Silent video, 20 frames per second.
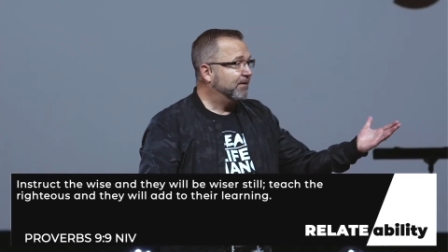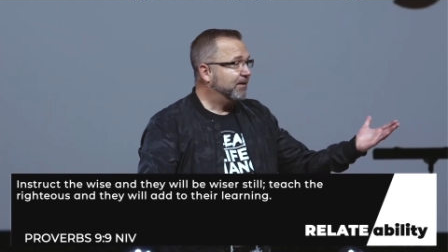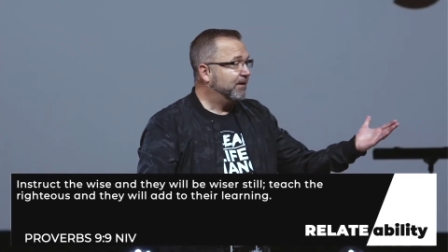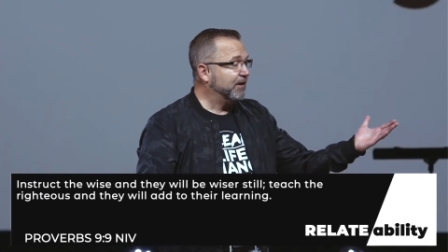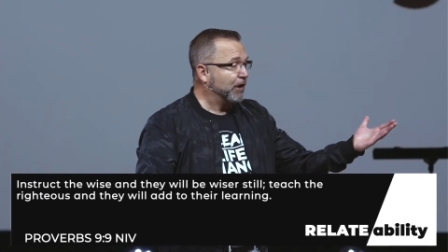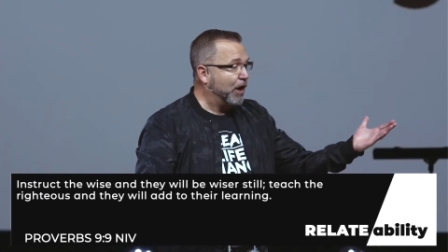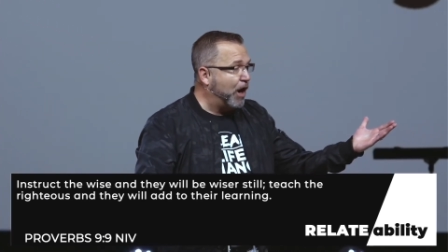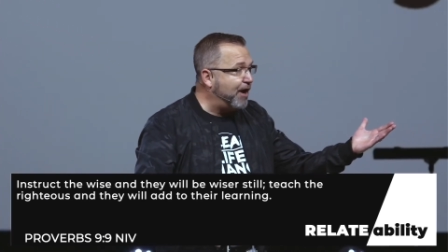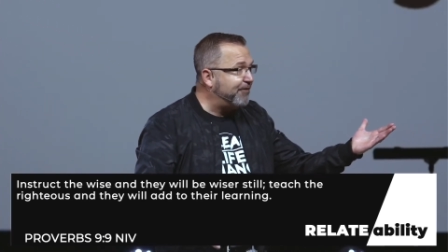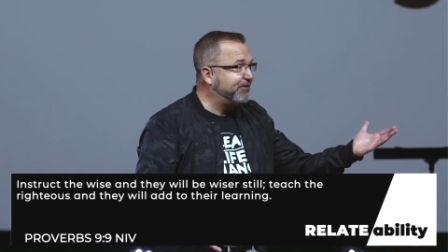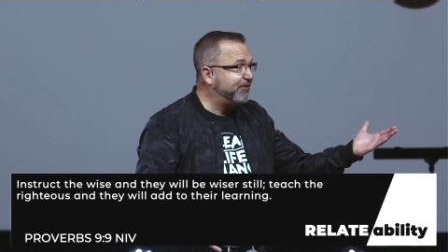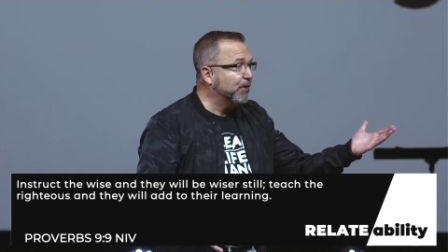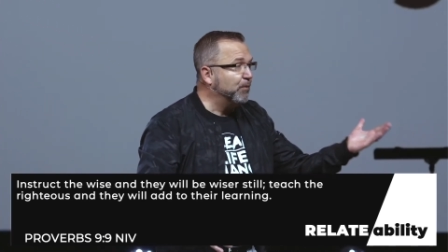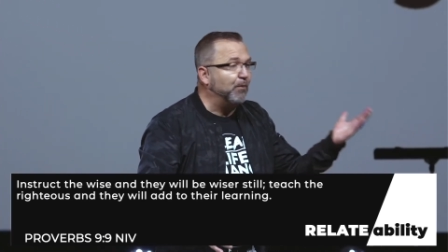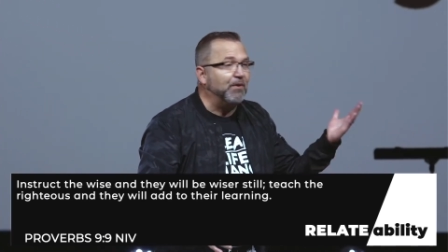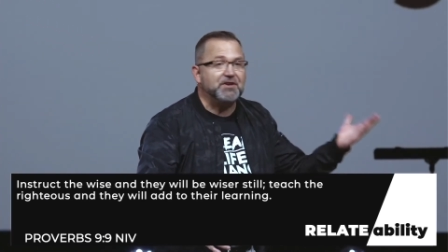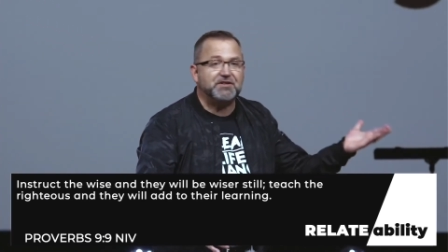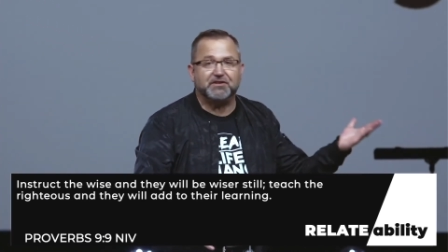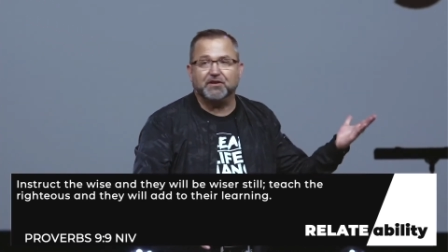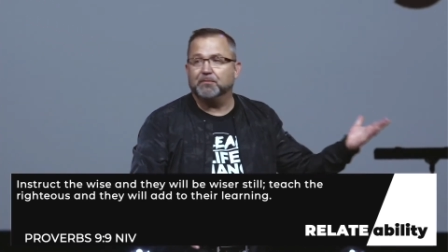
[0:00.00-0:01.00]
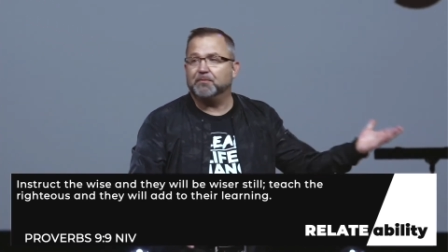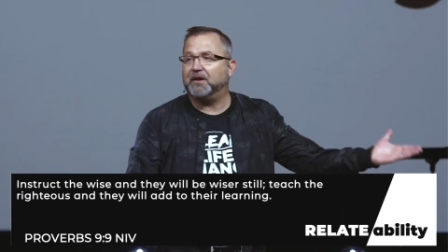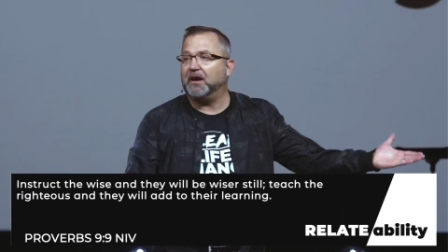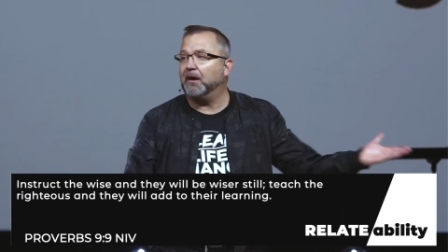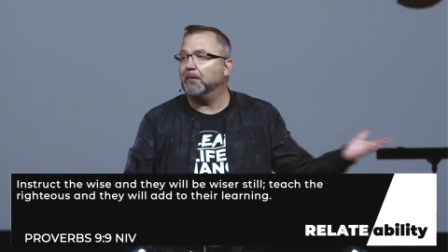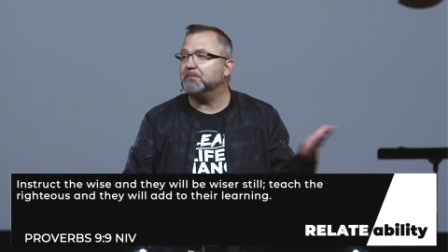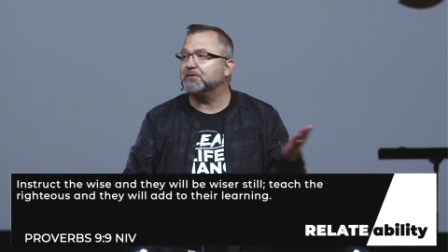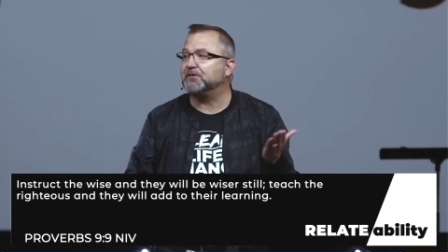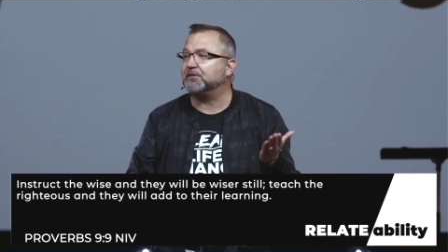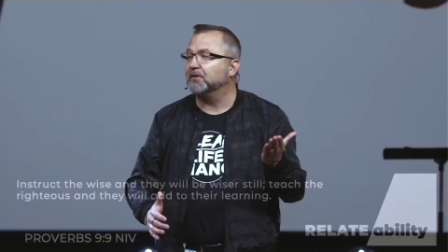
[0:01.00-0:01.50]
And often wisdom
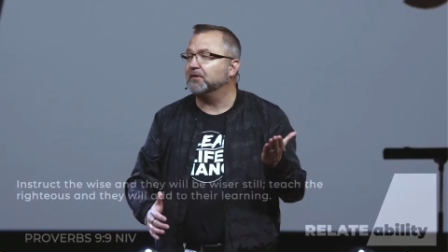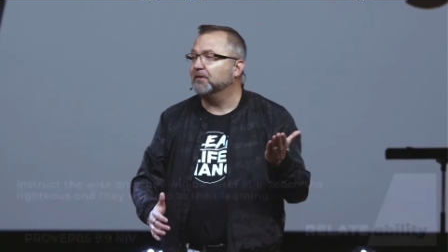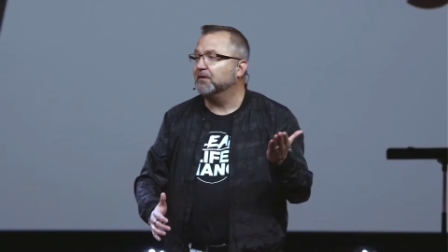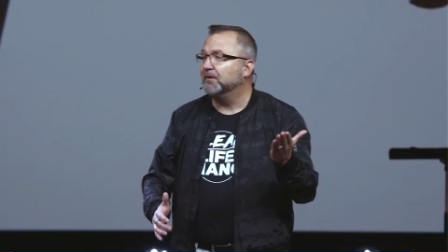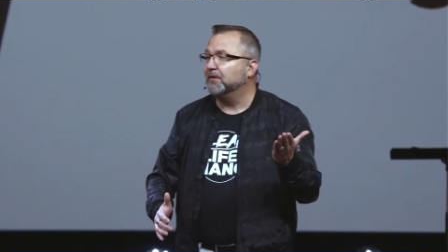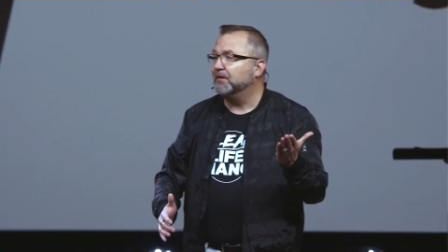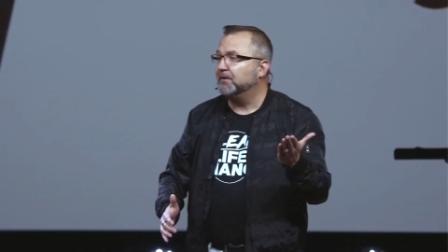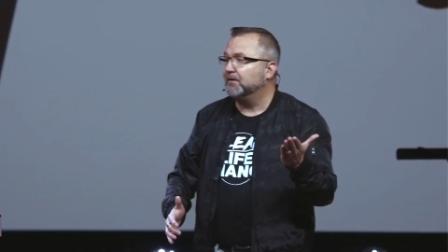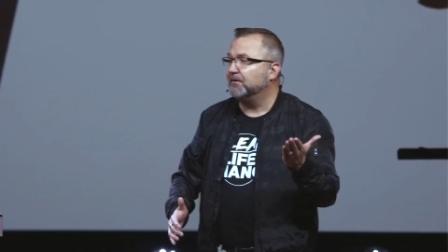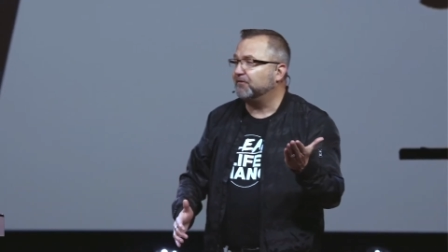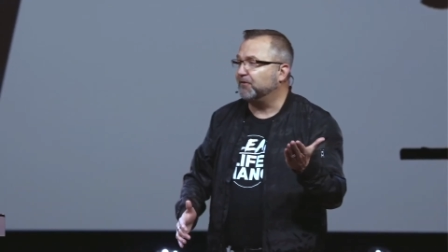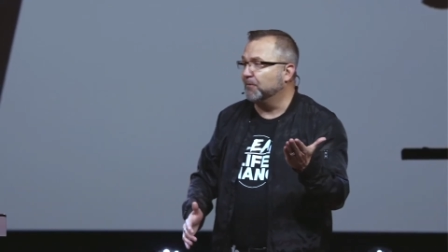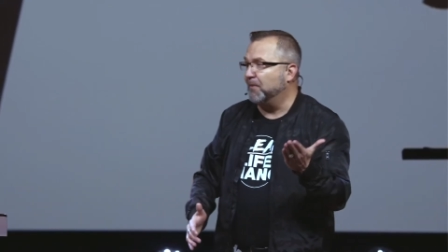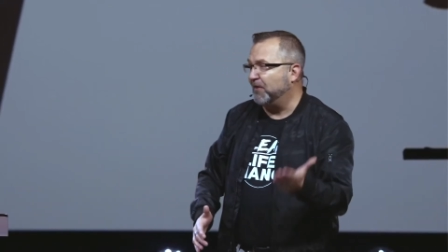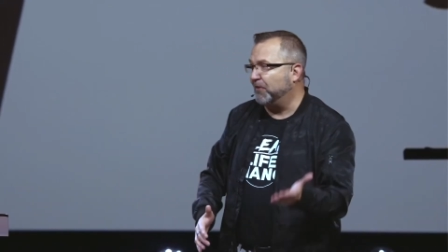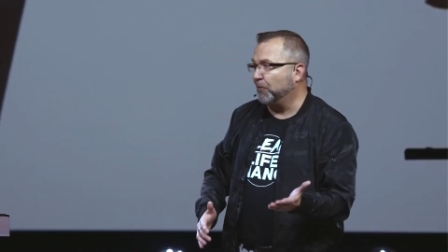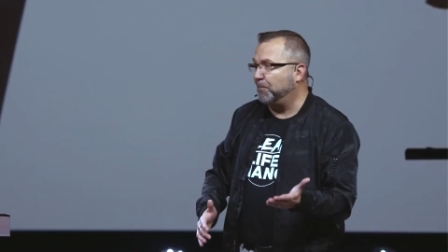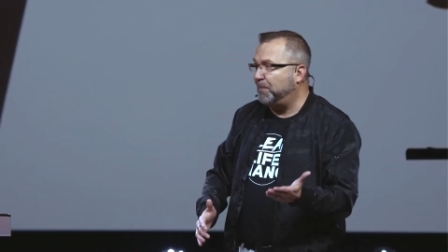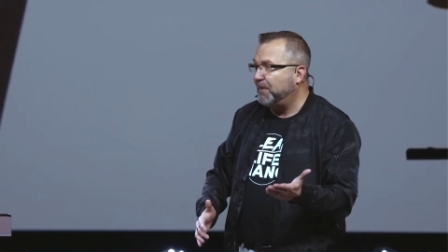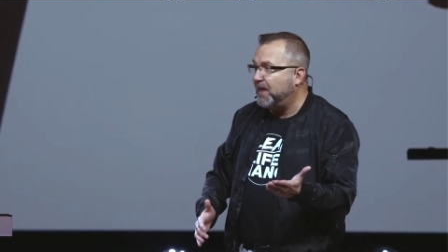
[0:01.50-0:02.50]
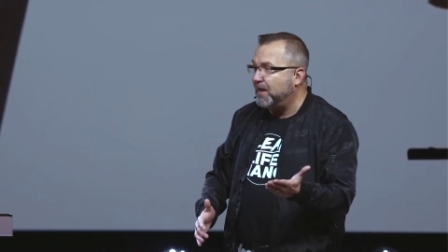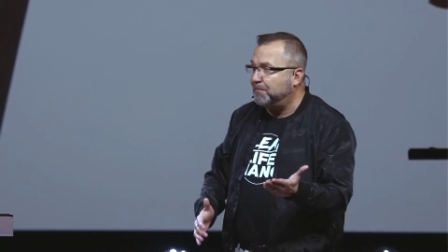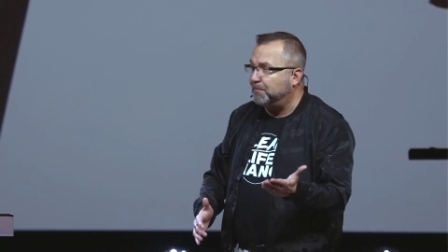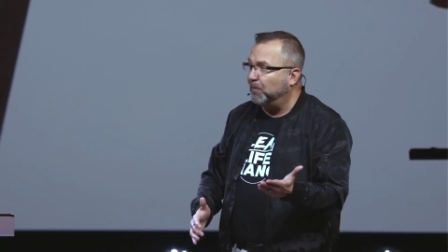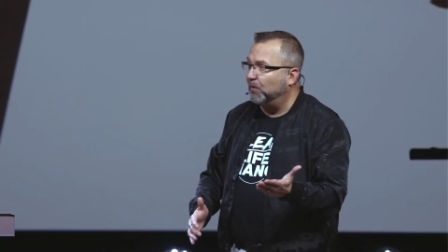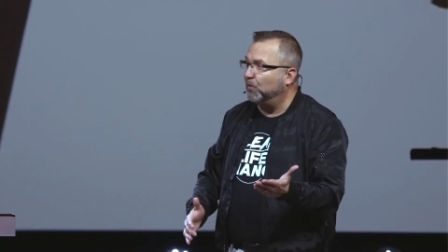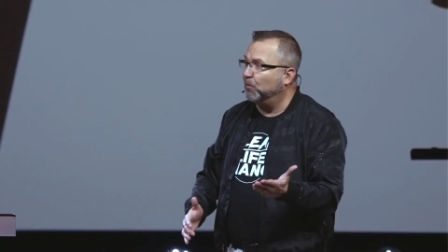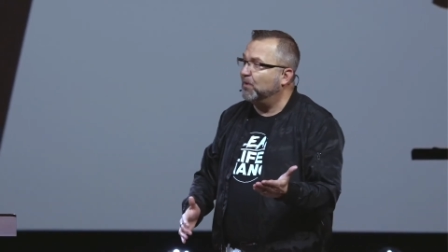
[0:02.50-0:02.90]
comes from other people,